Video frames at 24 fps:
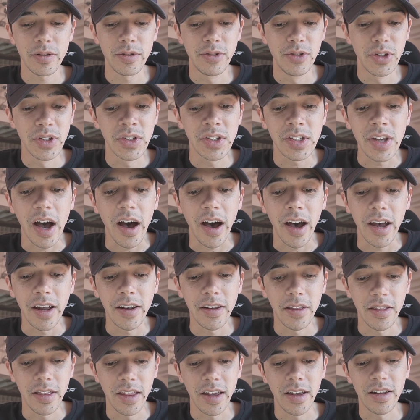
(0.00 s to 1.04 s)
decide
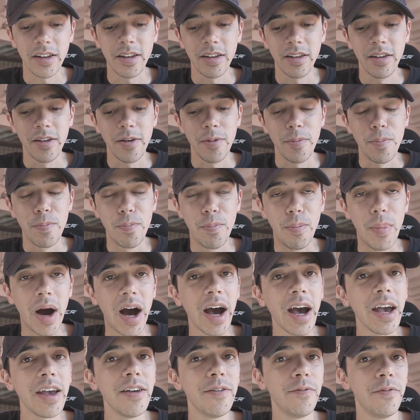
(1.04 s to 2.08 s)
that
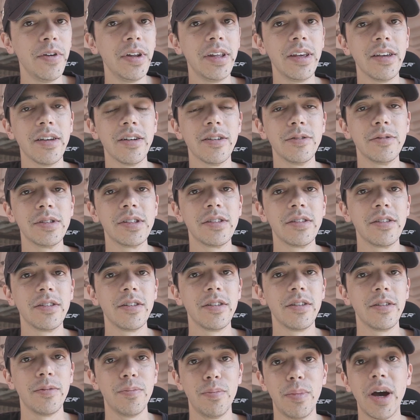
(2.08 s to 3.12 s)
my videos,
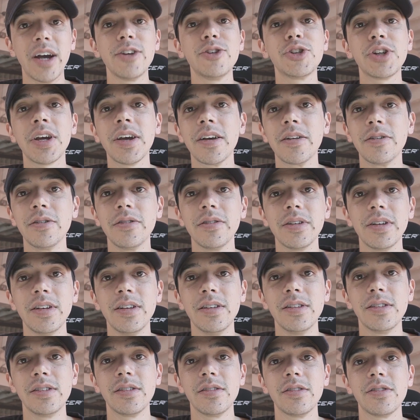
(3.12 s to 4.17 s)
my channel
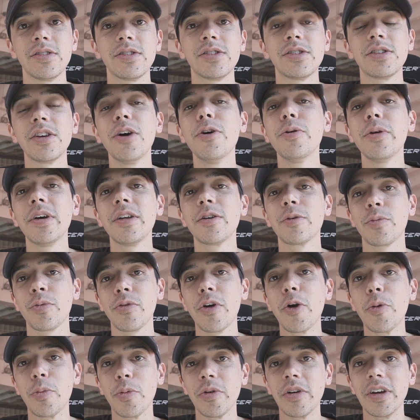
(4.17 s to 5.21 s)
is so
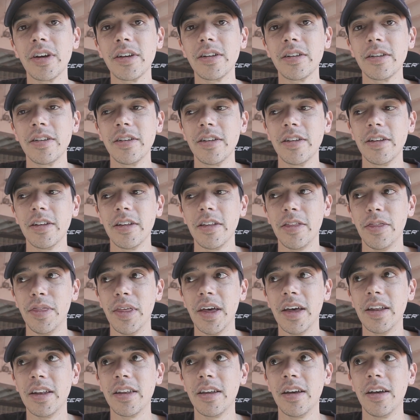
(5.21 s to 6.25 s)
inappropriate
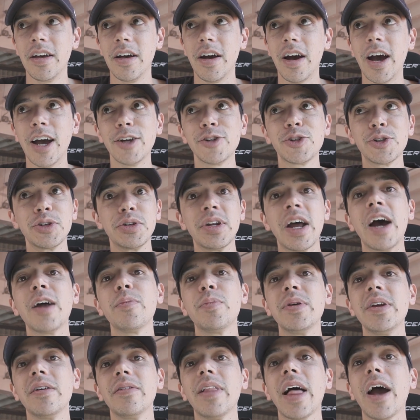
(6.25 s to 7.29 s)
that I should not
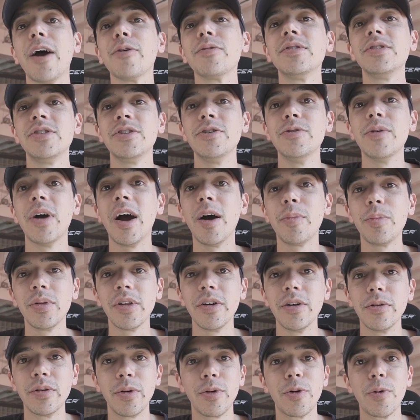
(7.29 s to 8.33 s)
be allowed to
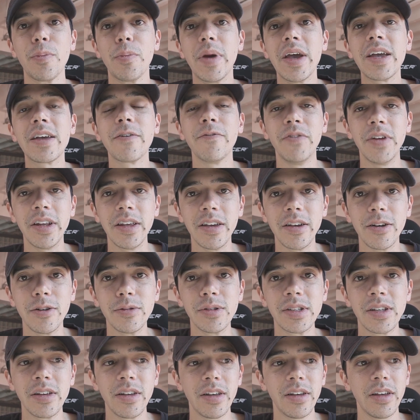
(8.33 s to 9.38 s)
upload or make
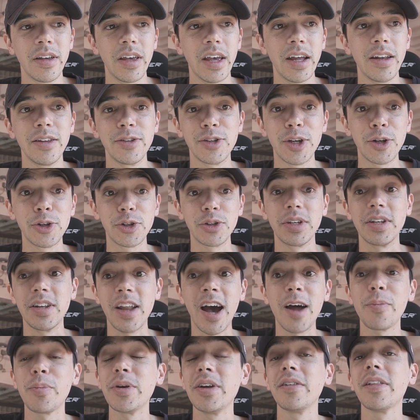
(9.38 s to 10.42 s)
videos and essentially
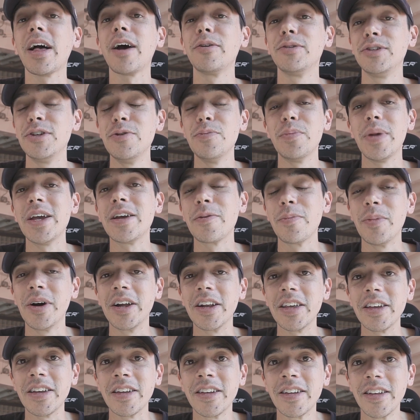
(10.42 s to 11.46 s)
not be allowed to make
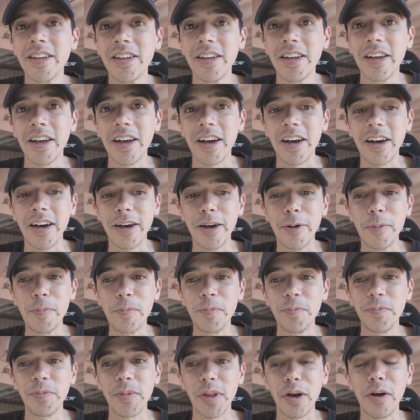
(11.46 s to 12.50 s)
money
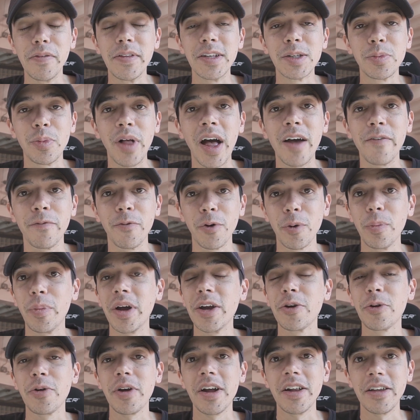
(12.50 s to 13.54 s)
on this platform
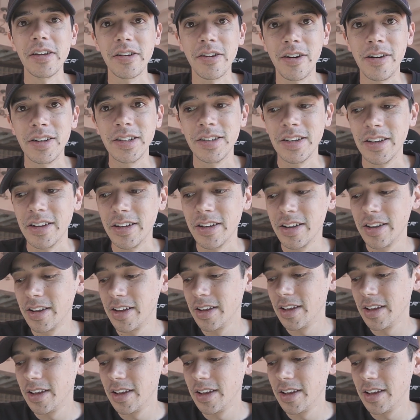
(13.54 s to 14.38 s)
by creating content